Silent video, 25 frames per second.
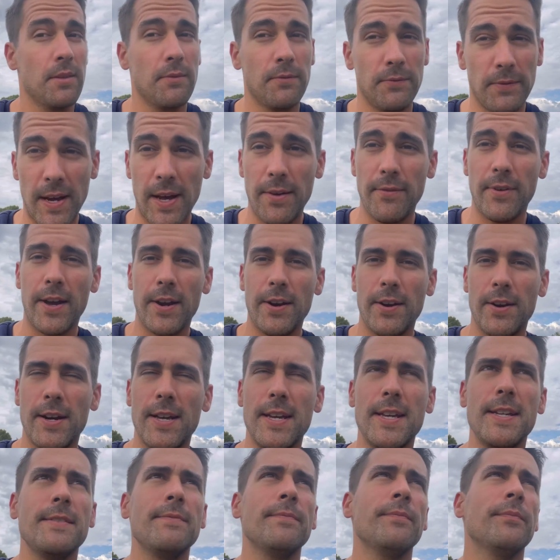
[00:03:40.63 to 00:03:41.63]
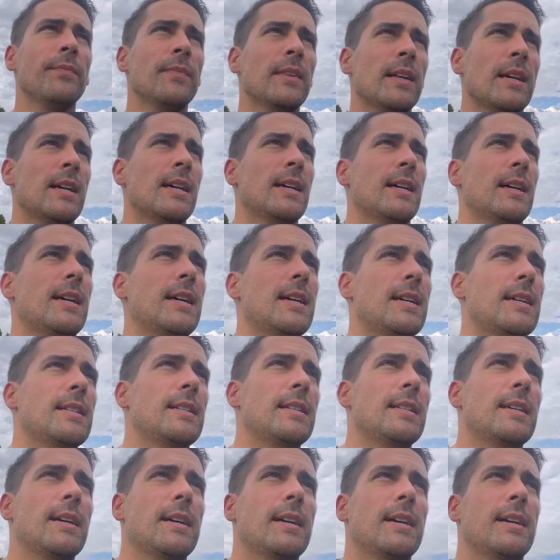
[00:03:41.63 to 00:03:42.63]
five iron in,
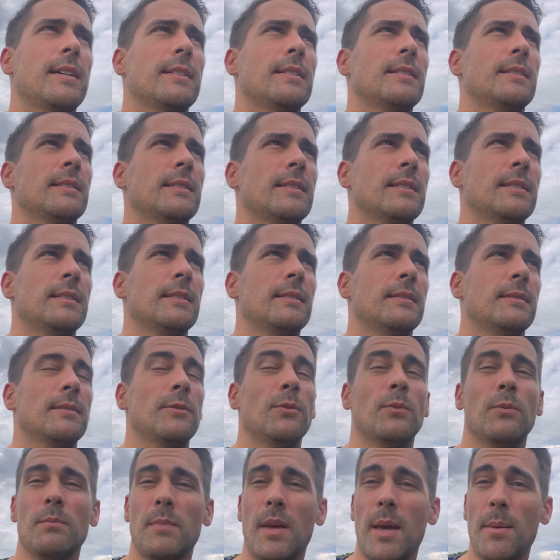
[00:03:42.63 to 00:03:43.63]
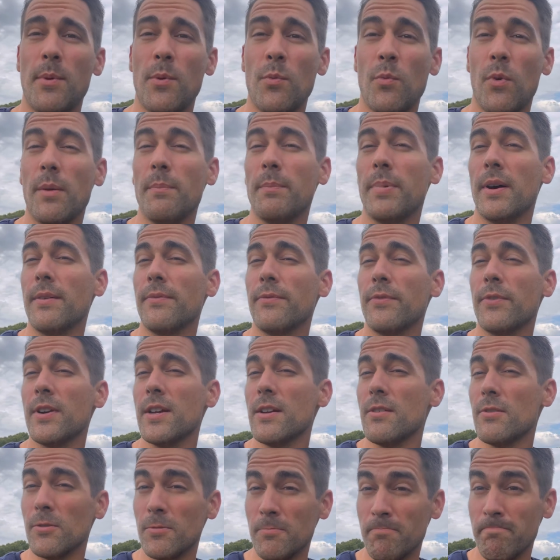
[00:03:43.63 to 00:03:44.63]
and uh, maybe one putt for
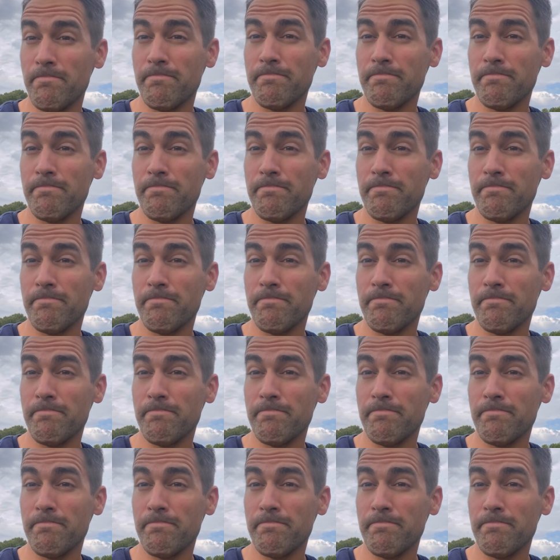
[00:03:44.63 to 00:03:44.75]
eagle.